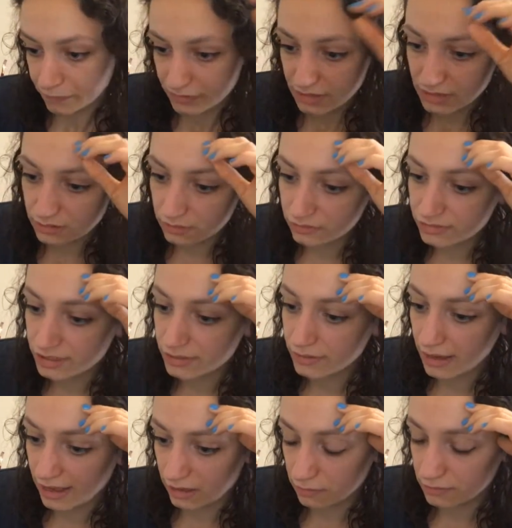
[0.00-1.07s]
It also
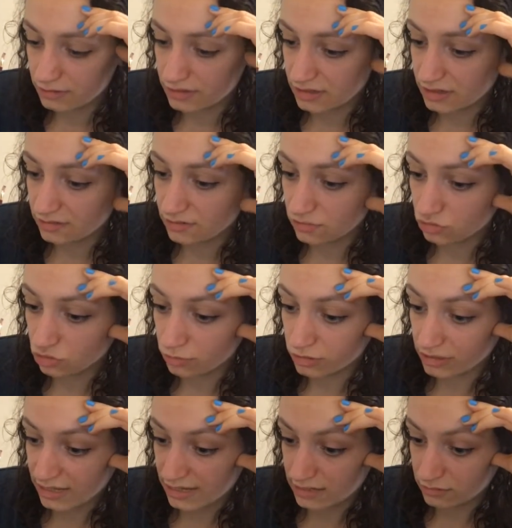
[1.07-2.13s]
helped that it's a normal
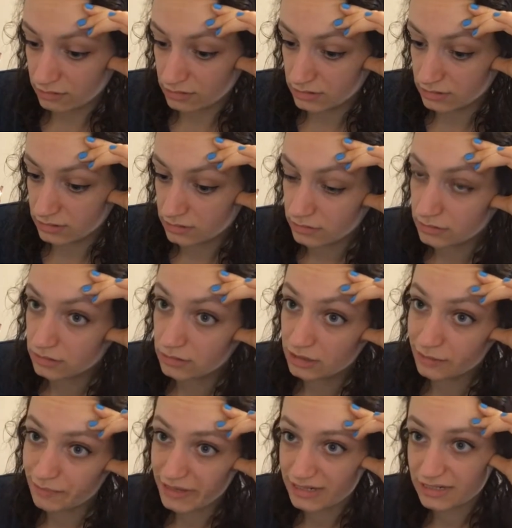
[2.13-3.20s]
house. The
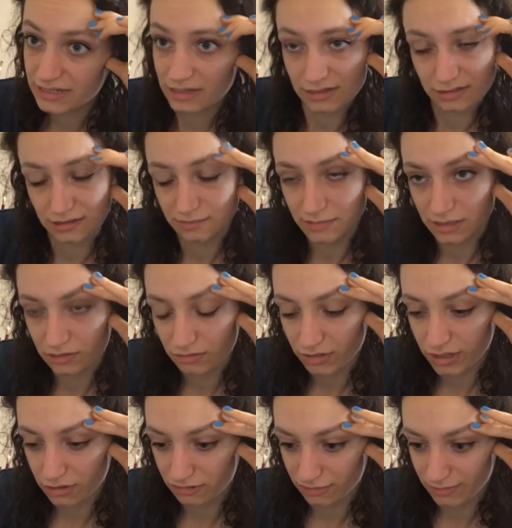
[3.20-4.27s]
bedding isn't mint
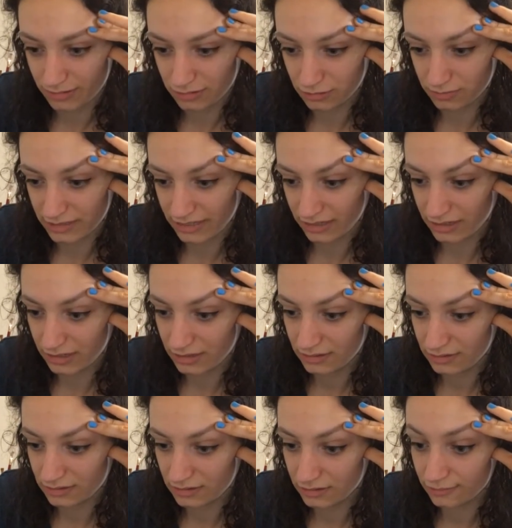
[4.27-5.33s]
green hospital
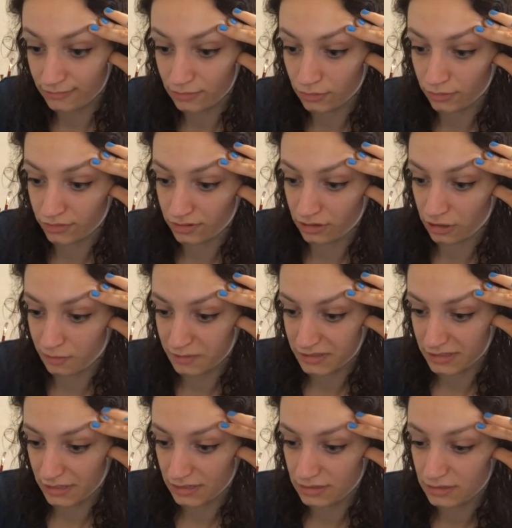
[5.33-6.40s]
blankets and the floors are
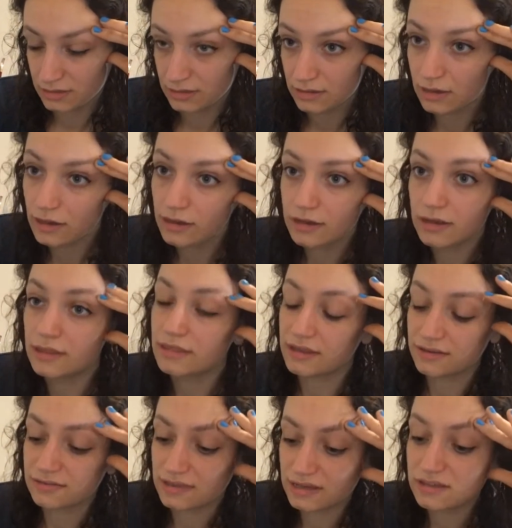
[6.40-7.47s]
carpeted.
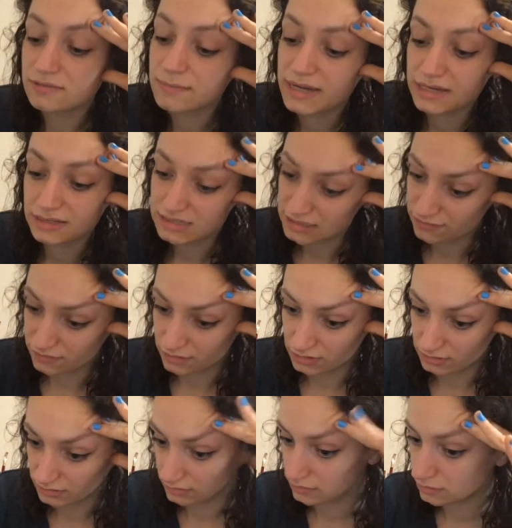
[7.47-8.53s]
These things make a
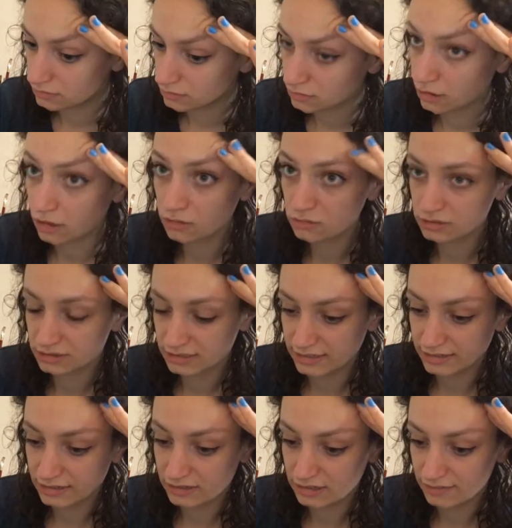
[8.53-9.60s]
difference. Cold,
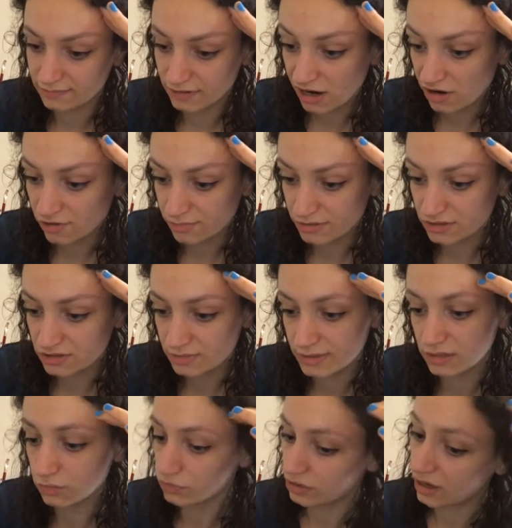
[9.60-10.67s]
clinical environments where
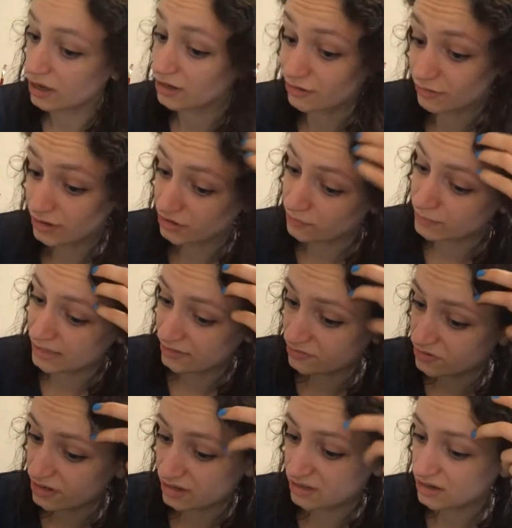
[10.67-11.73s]
all the cutlery is
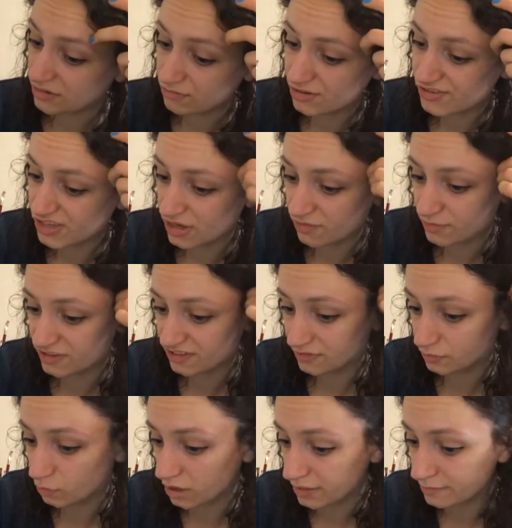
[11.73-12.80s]
plastic and every surface
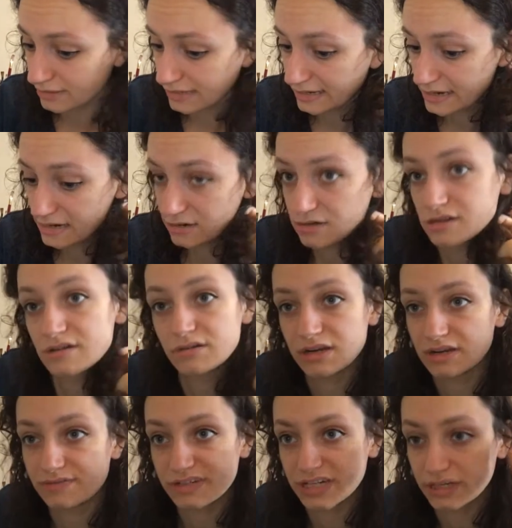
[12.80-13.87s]
is wiped clean don't
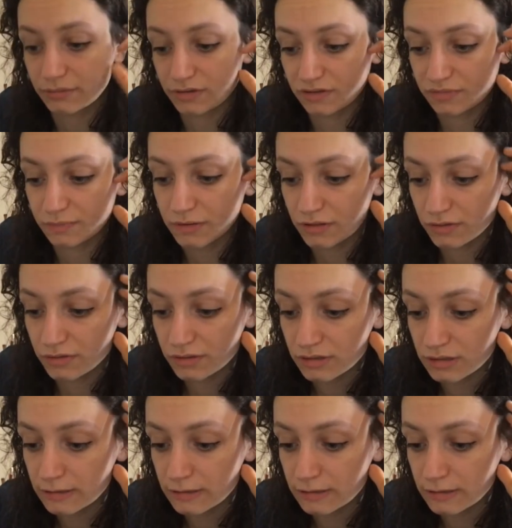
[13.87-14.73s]
lift anyone's mood.